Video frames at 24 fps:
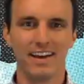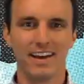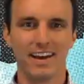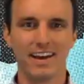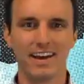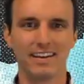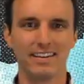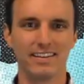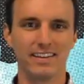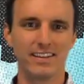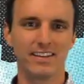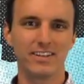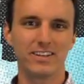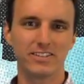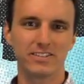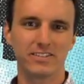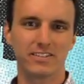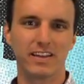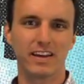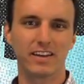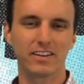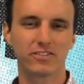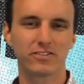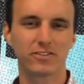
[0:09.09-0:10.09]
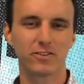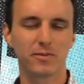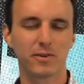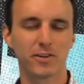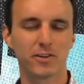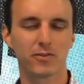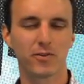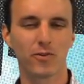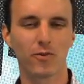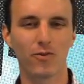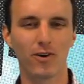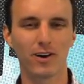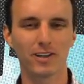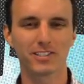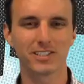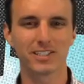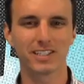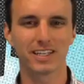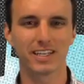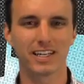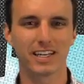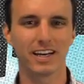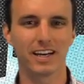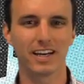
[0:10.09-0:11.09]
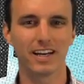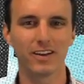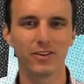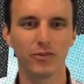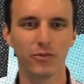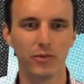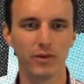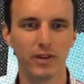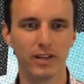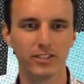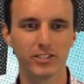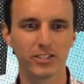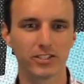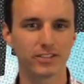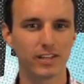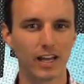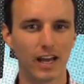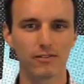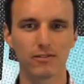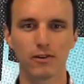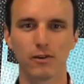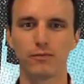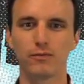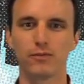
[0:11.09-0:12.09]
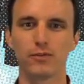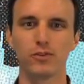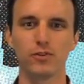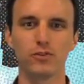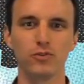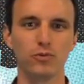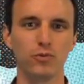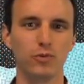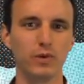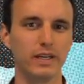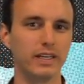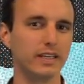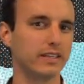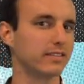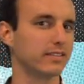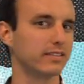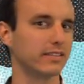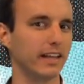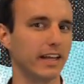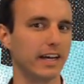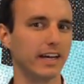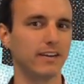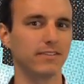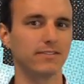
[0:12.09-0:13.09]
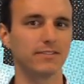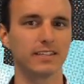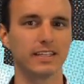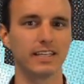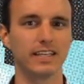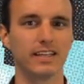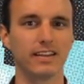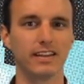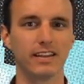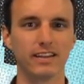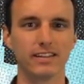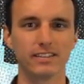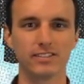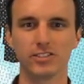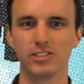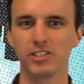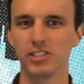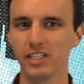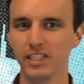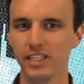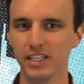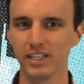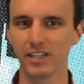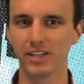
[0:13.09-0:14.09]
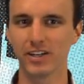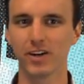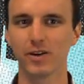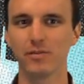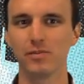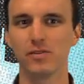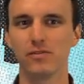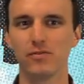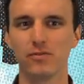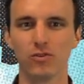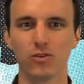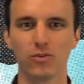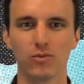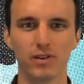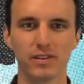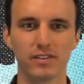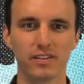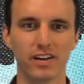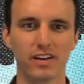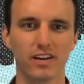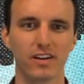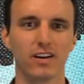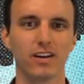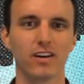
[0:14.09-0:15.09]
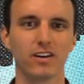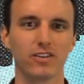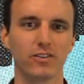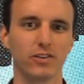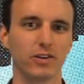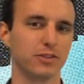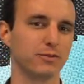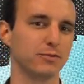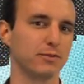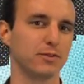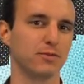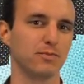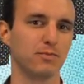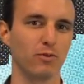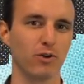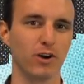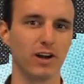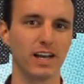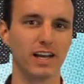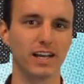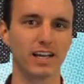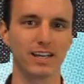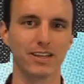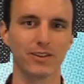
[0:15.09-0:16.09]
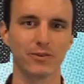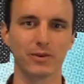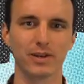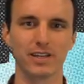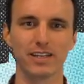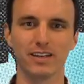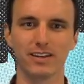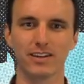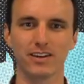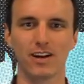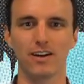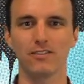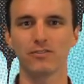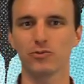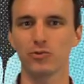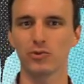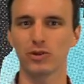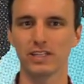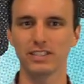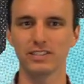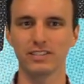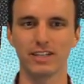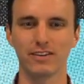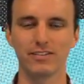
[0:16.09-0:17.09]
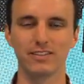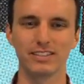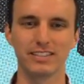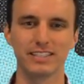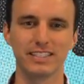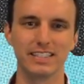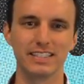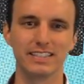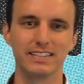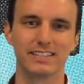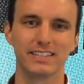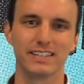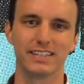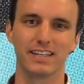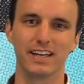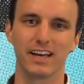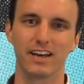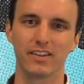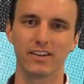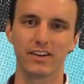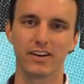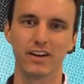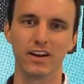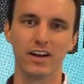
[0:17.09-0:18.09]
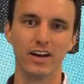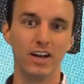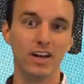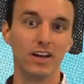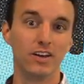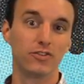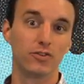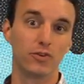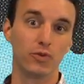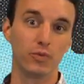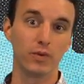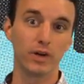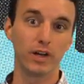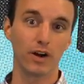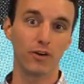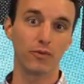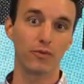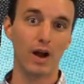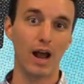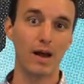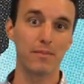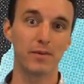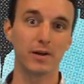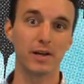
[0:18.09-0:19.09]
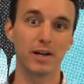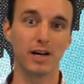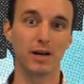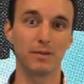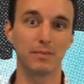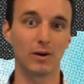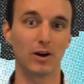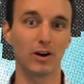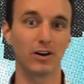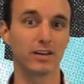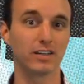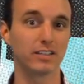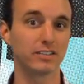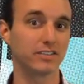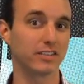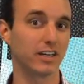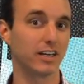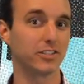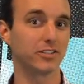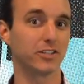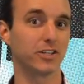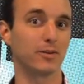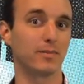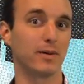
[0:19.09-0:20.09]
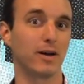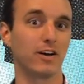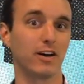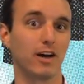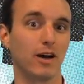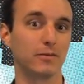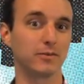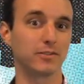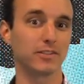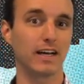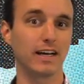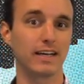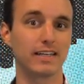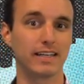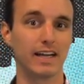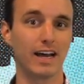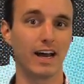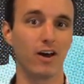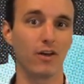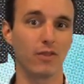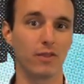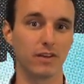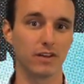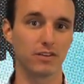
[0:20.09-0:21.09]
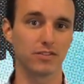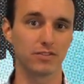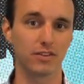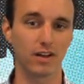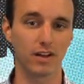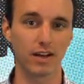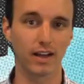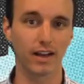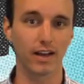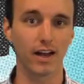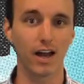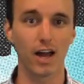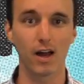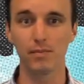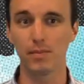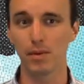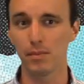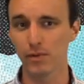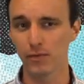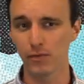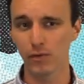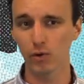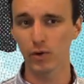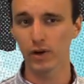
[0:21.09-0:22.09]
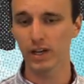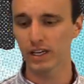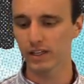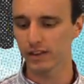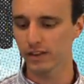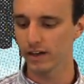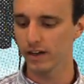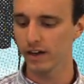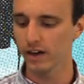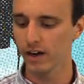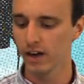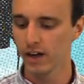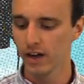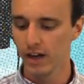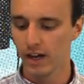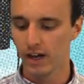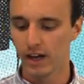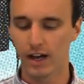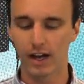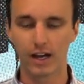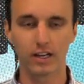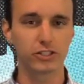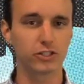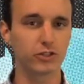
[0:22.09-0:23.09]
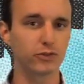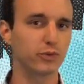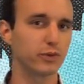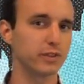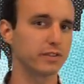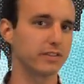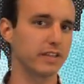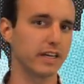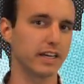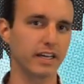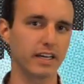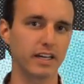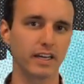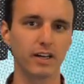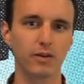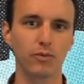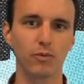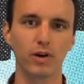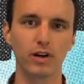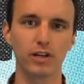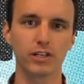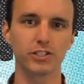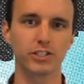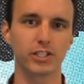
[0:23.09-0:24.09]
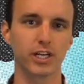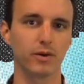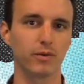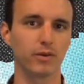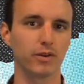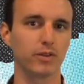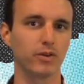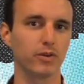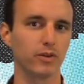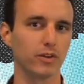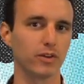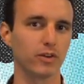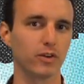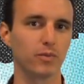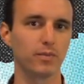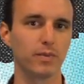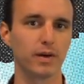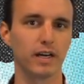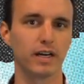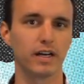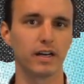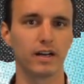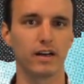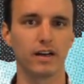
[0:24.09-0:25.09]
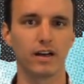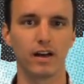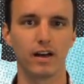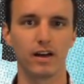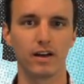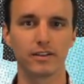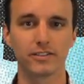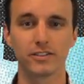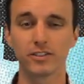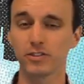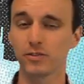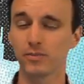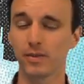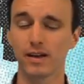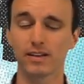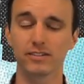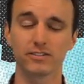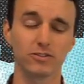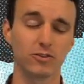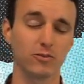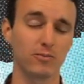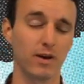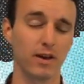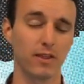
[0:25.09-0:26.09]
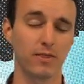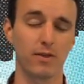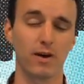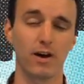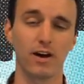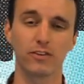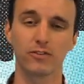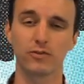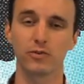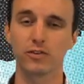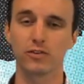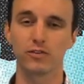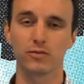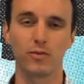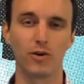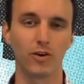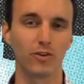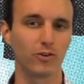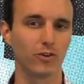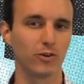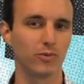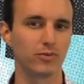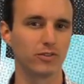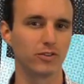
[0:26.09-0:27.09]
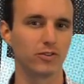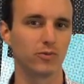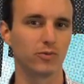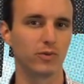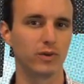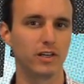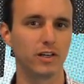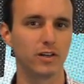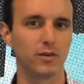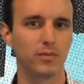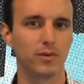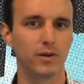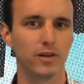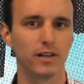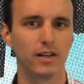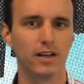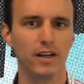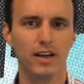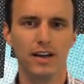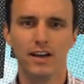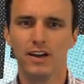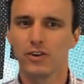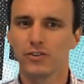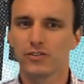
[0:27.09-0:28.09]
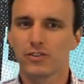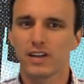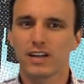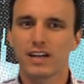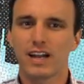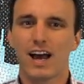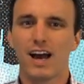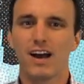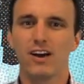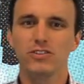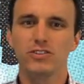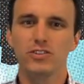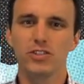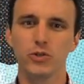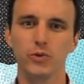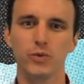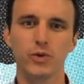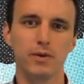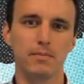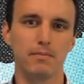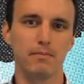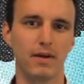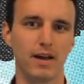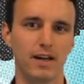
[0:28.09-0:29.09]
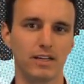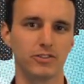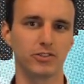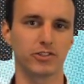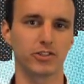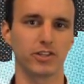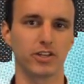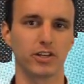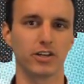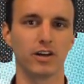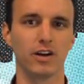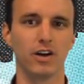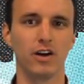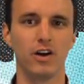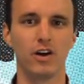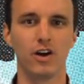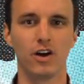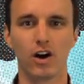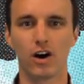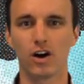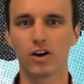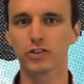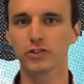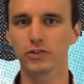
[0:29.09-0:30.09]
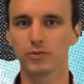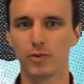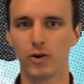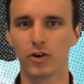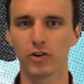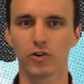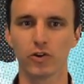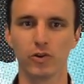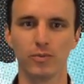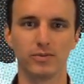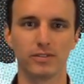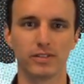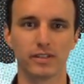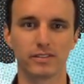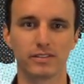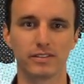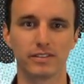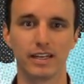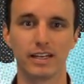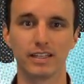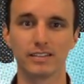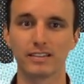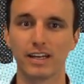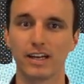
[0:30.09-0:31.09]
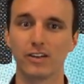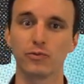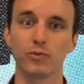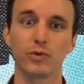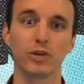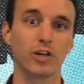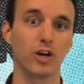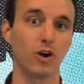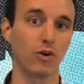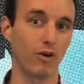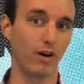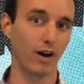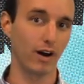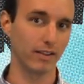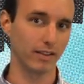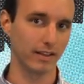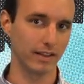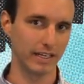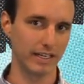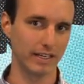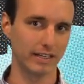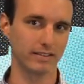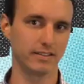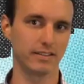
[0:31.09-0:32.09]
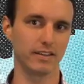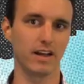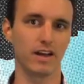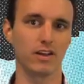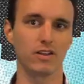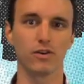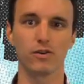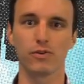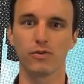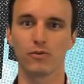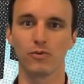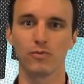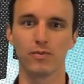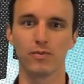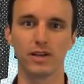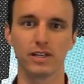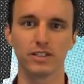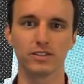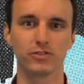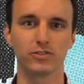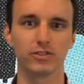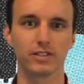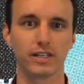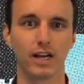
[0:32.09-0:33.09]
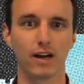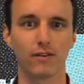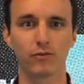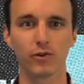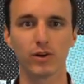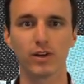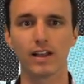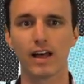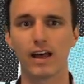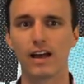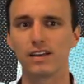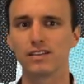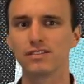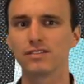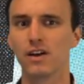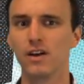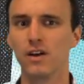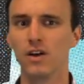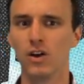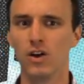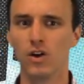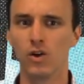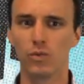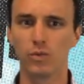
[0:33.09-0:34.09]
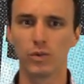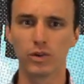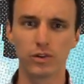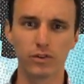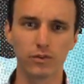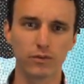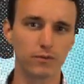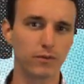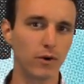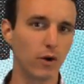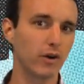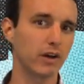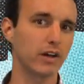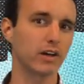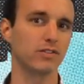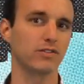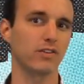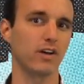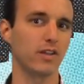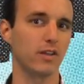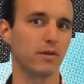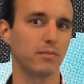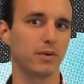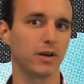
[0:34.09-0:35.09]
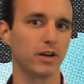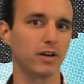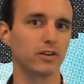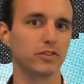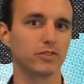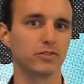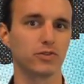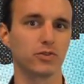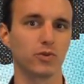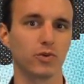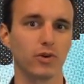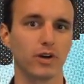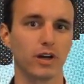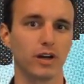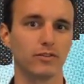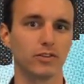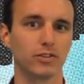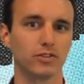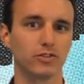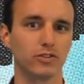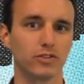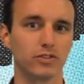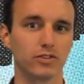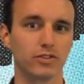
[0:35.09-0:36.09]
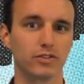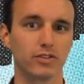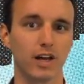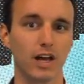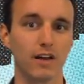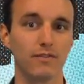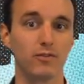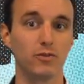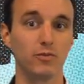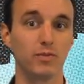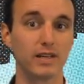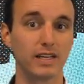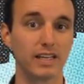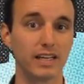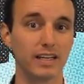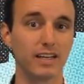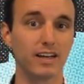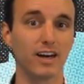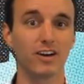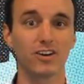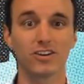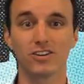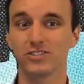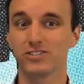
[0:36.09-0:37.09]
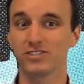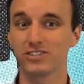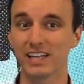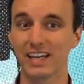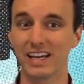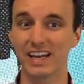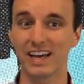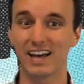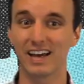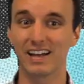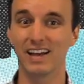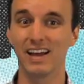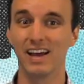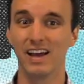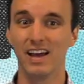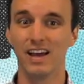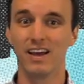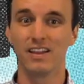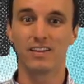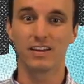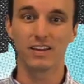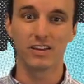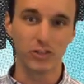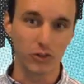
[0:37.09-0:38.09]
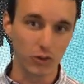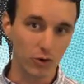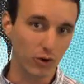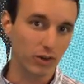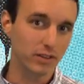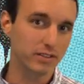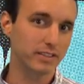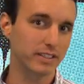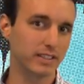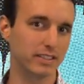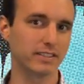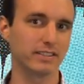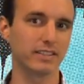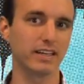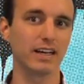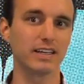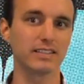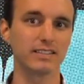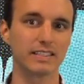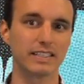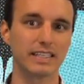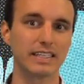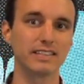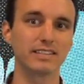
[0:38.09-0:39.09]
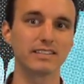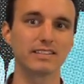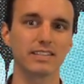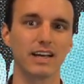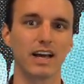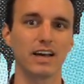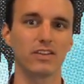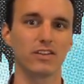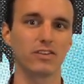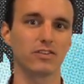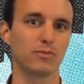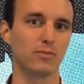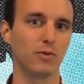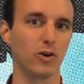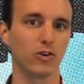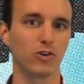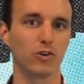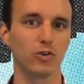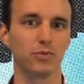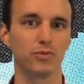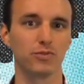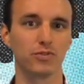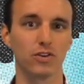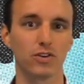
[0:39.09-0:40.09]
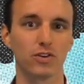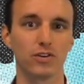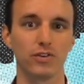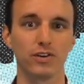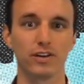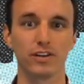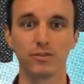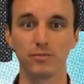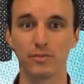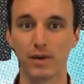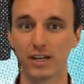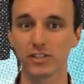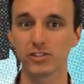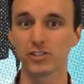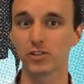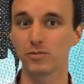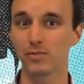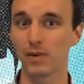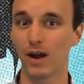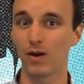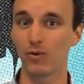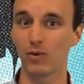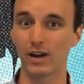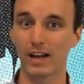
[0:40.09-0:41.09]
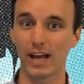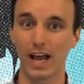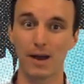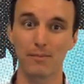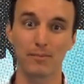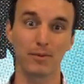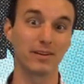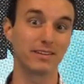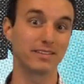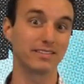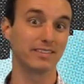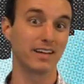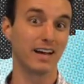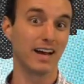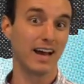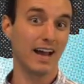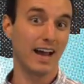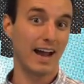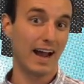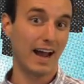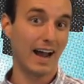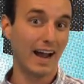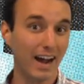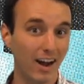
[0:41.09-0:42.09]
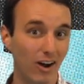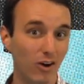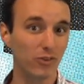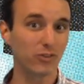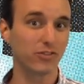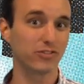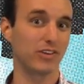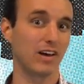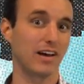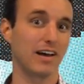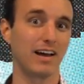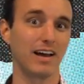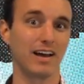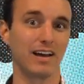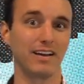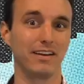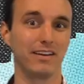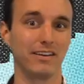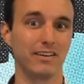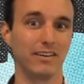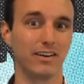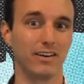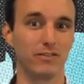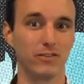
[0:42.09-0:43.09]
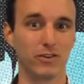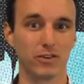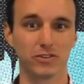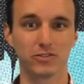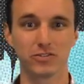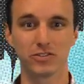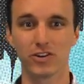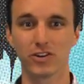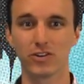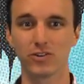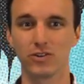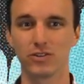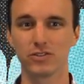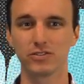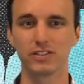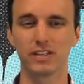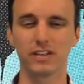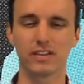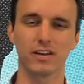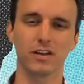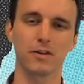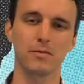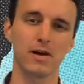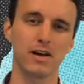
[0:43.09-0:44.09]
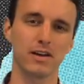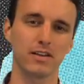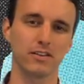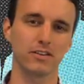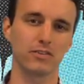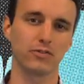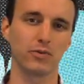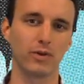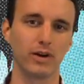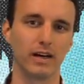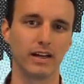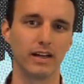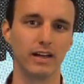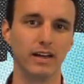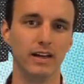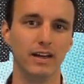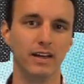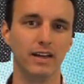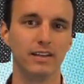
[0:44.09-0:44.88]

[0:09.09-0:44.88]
Hey leaders, thanks so much for watching again. We just have a few weeks left in this year before we take our Christmas break and then we kick off 2017 together. So we are wrapping up our discussion about Upside Down this Sunday night. But before we get there, just was thinking and wanted to share with you a little bit just about some of my thoughts with small groups this week. But I was thinking, how do we measure our small group success as we go on leading together through ministry? And I've realized when you focus on the bigger story of a student's life, you begin to understand that your success inside the small group circle is measured by what happens outside of your circle. See, think about it this way.